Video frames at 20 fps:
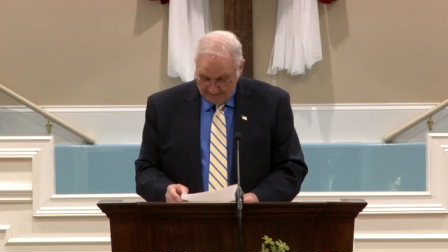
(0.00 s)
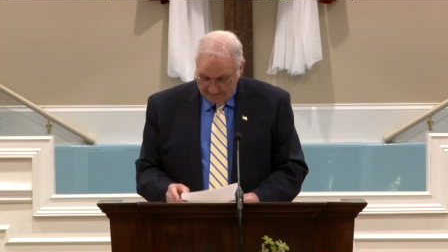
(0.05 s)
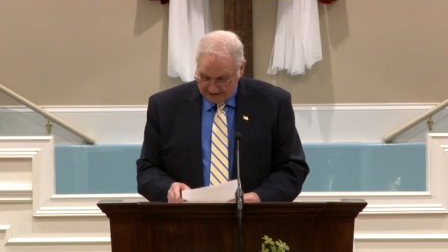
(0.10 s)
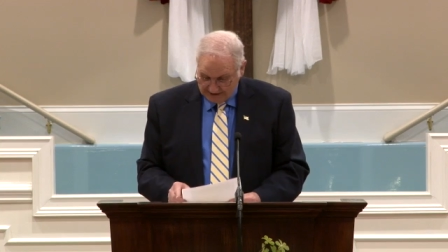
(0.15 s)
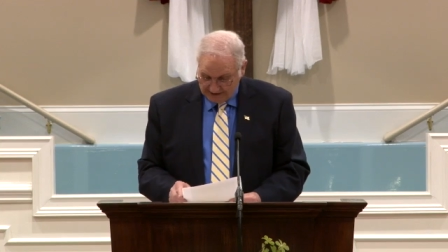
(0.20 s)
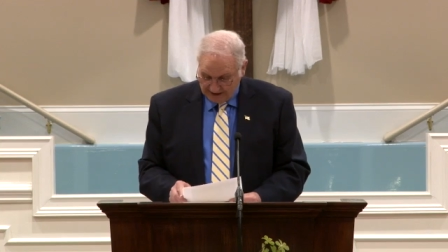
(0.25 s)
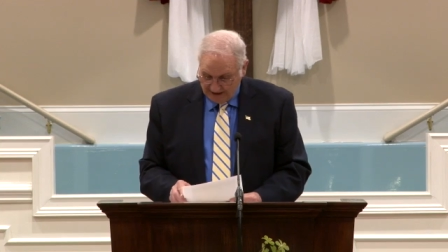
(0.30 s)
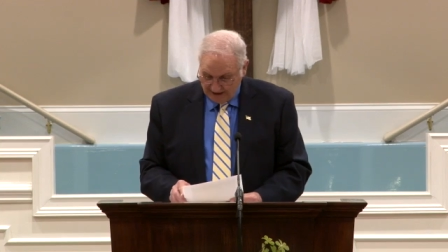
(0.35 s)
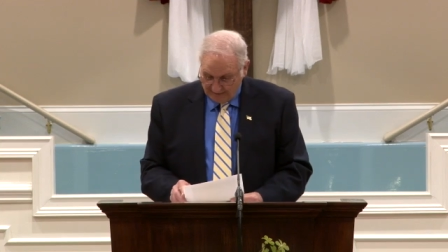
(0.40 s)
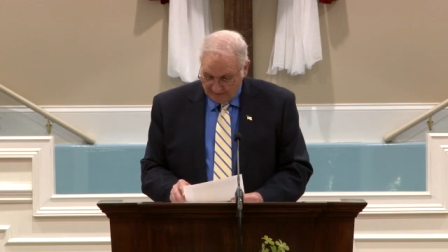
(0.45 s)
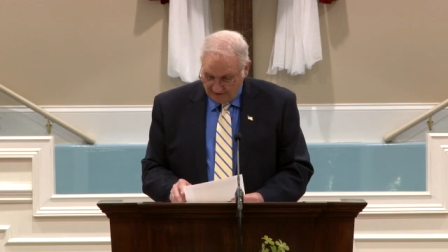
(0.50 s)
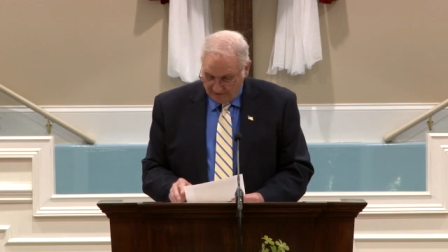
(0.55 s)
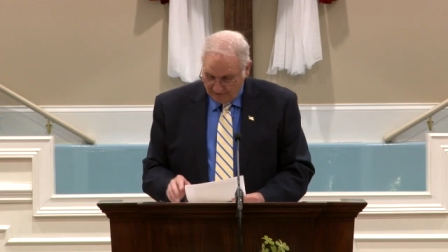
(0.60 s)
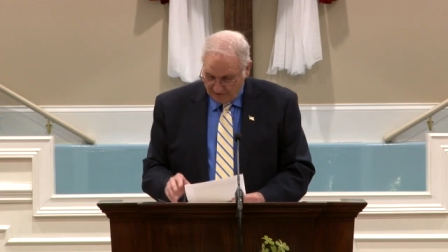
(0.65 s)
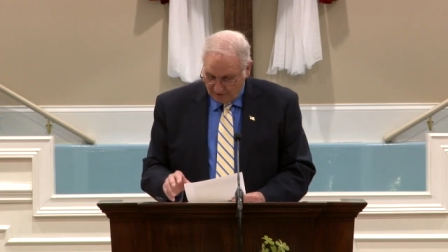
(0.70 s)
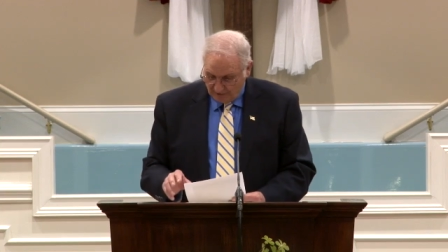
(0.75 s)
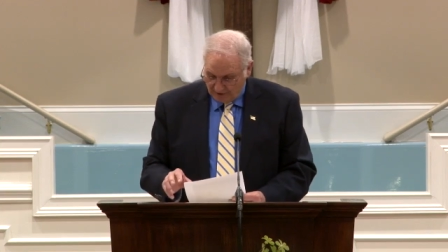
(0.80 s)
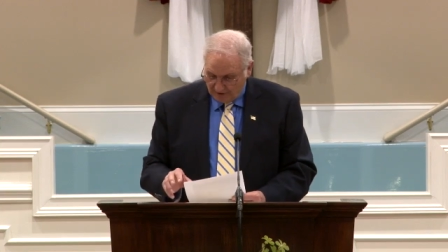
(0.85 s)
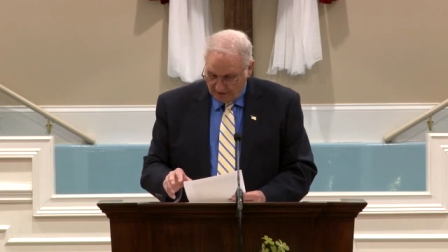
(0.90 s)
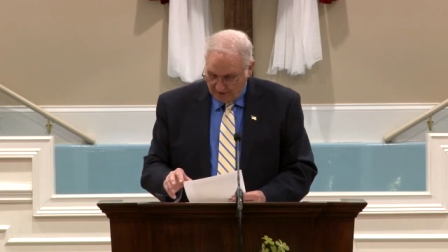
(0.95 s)
never seen it
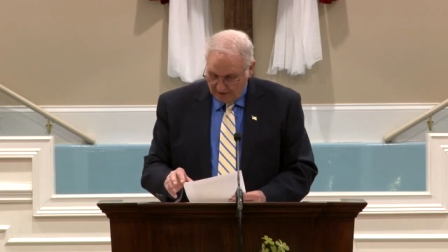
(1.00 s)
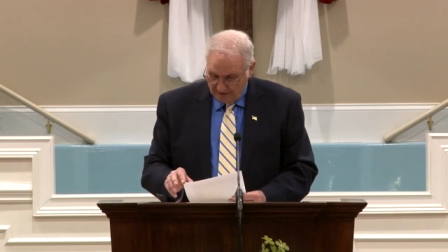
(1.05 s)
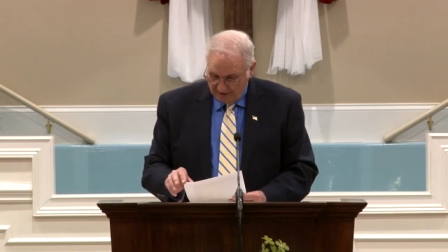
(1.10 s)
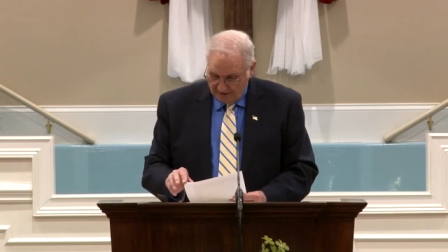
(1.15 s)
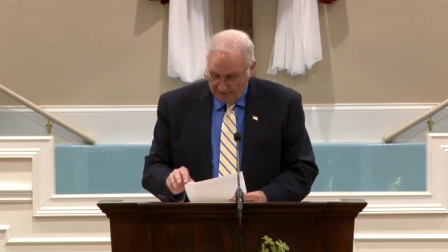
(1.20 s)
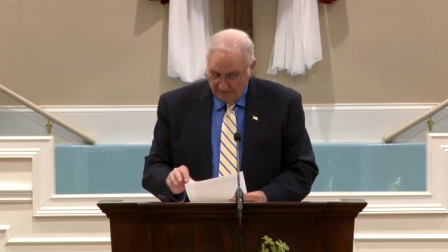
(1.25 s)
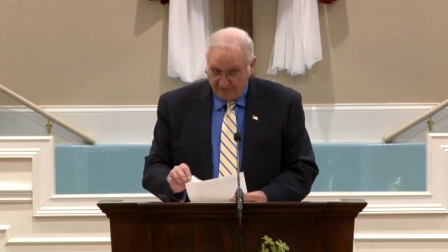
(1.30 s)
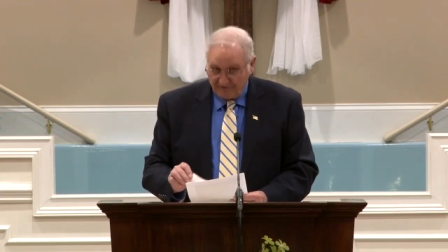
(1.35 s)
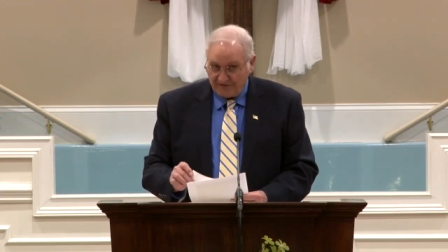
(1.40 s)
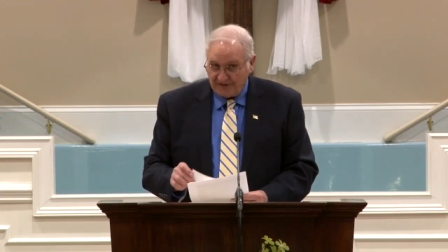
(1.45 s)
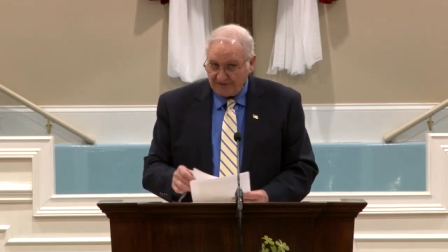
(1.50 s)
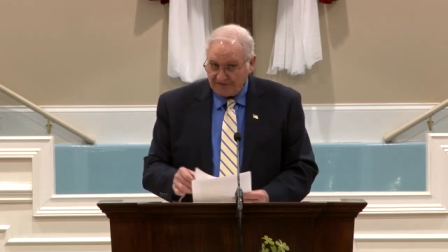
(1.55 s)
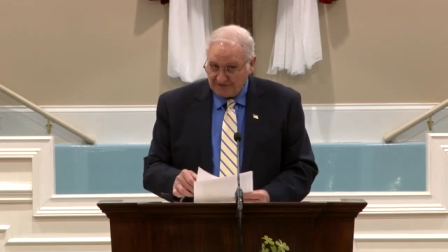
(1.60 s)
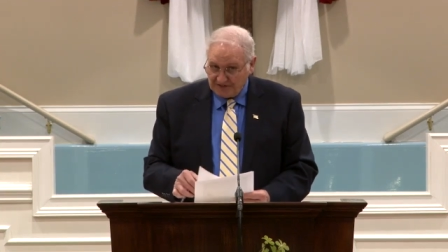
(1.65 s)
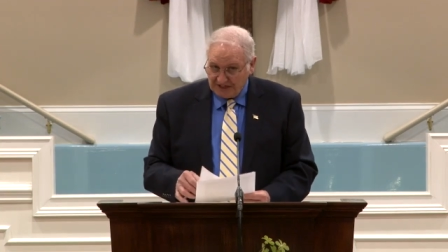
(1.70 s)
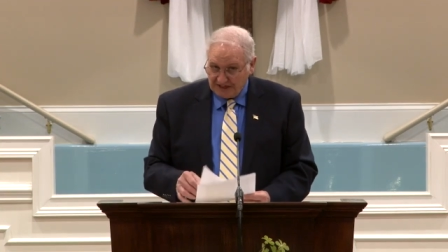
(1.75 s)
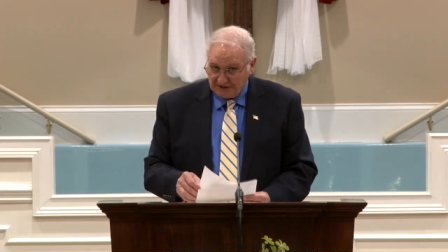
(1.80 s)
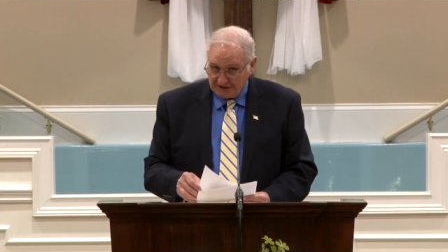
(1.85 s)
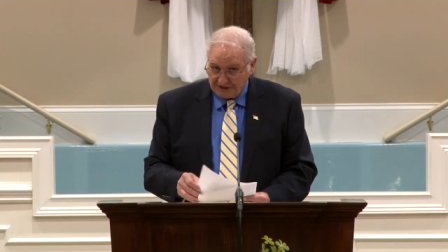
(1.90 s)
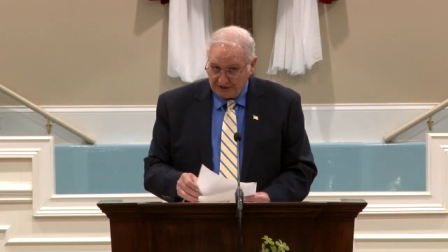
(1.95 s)
before.
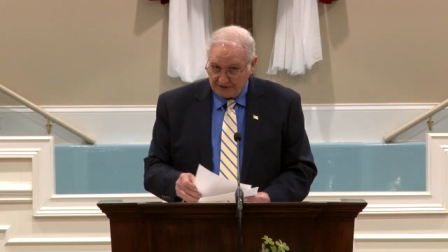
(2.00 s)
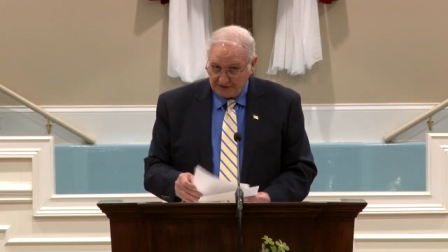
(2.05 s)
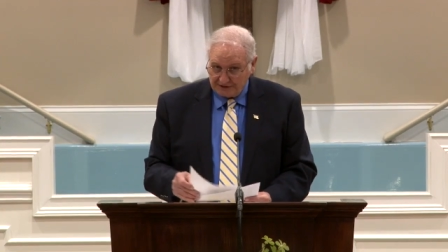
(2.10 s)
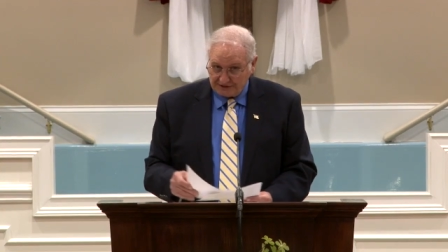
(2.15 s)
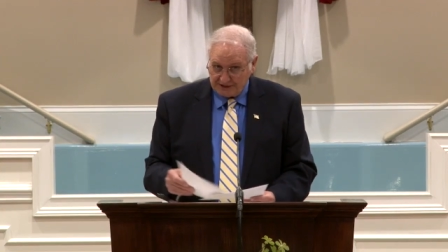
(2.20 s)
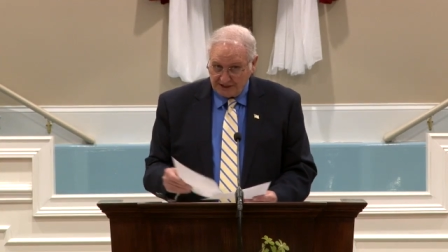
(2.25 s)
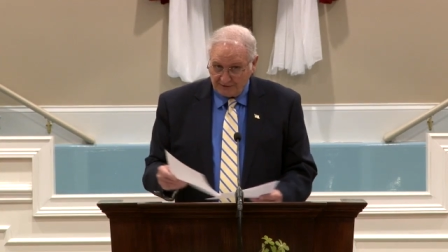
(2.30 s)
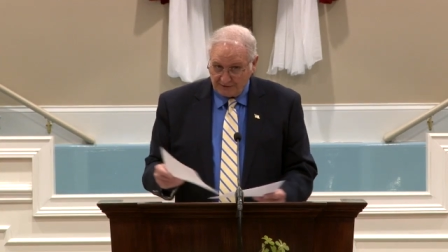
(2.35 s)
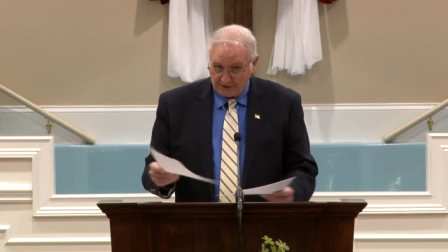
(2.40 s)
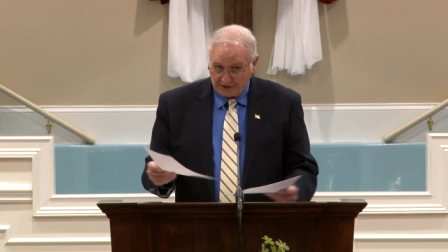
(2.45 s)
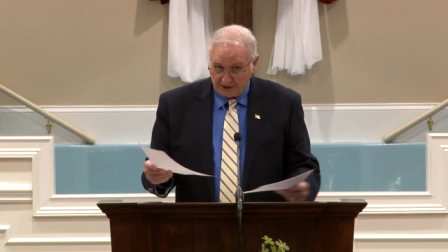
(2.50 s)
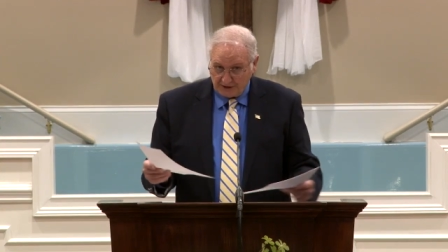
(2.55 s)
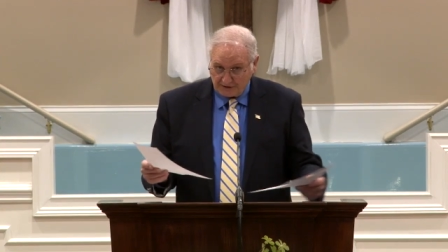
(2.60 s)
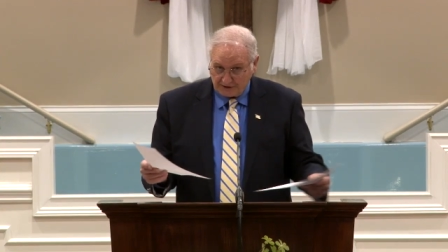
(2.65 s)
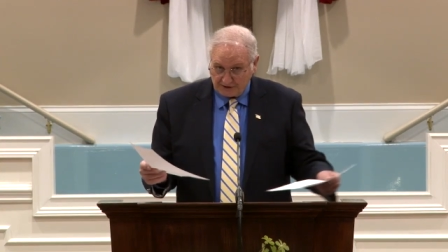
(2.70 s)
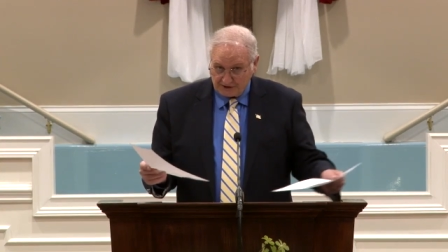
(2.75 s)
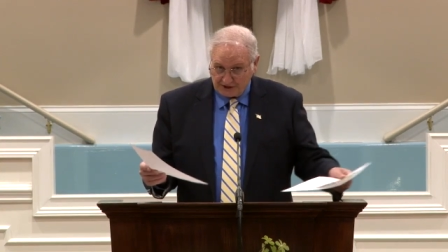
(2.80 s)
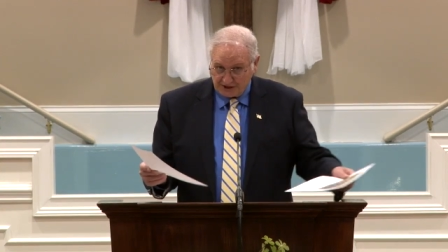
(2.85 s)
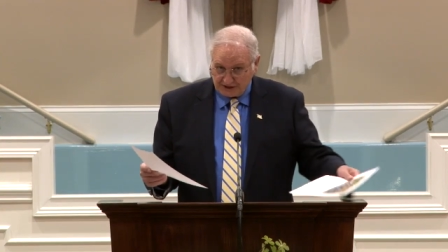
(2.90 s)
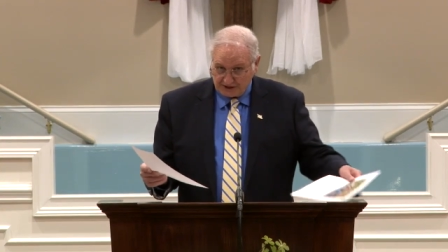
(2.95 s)
1500s, now we're
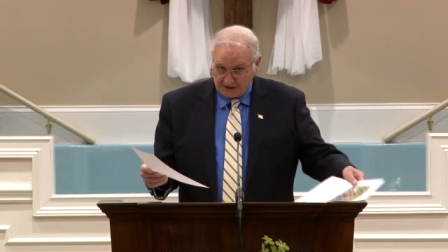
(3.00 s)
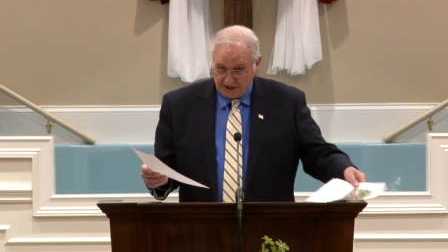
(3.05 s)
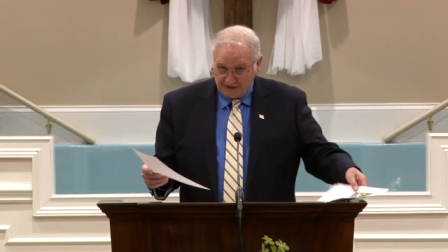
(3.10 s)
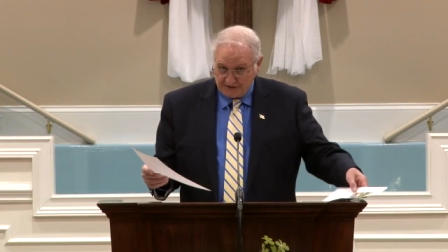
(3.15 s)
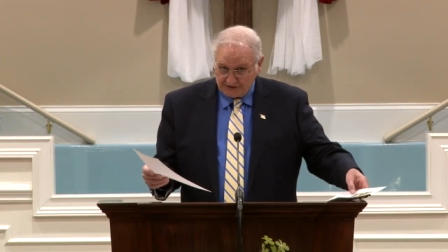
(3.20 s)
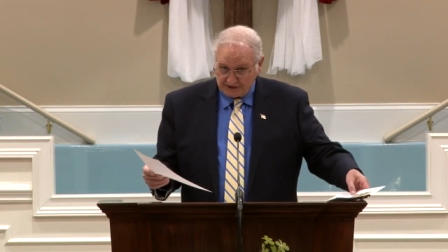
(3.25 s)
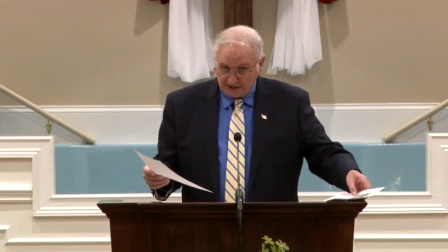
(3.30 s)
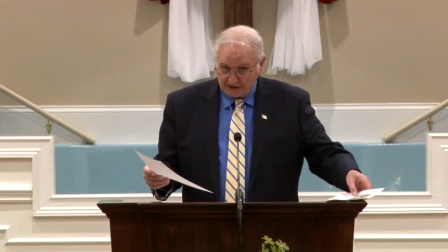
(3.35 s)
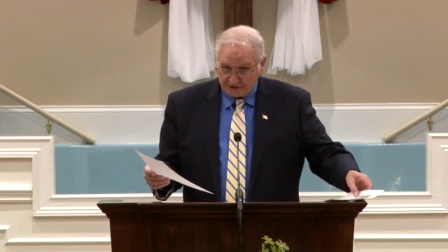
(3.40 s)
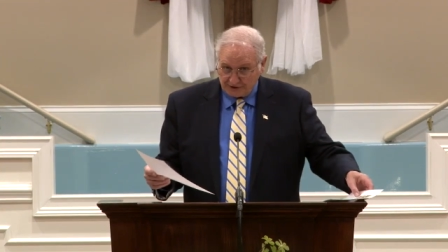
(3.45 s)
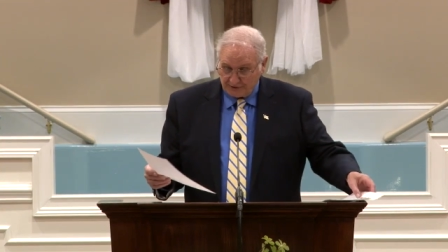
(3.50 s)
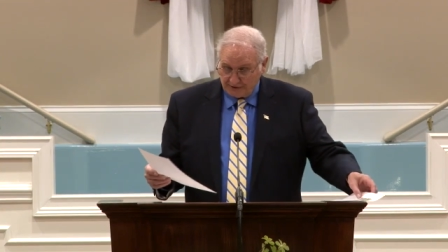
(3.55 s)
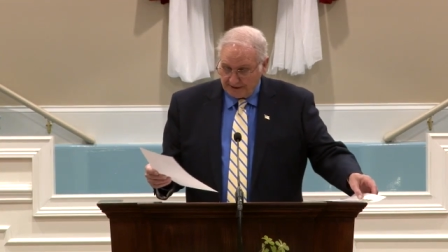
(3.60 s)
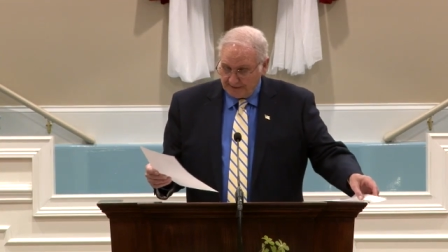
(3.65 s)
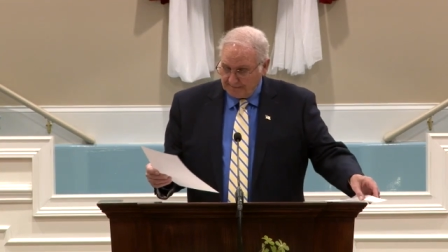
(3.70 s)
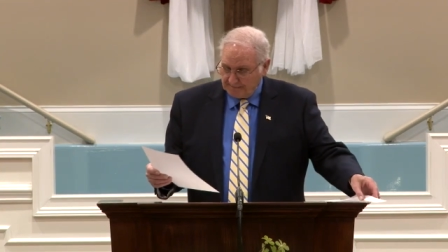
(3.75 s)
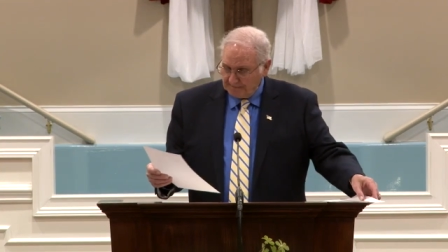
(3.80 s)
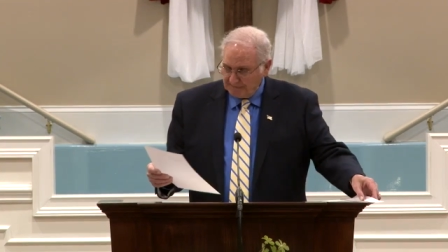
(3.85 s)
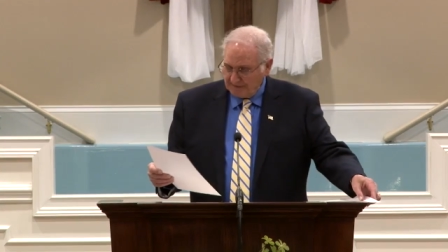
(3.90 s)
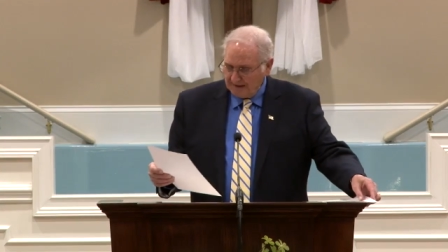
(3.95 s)
talking 16th century.